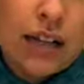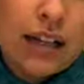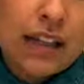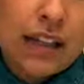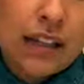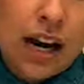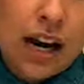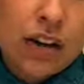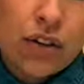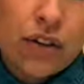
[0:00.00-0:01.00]
heat the
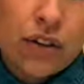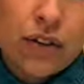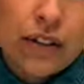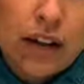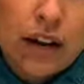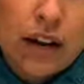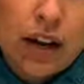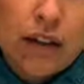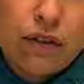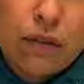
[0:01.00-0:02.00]
entire surface
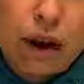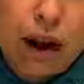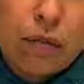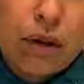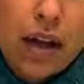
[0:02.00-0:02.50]
area of the wrap.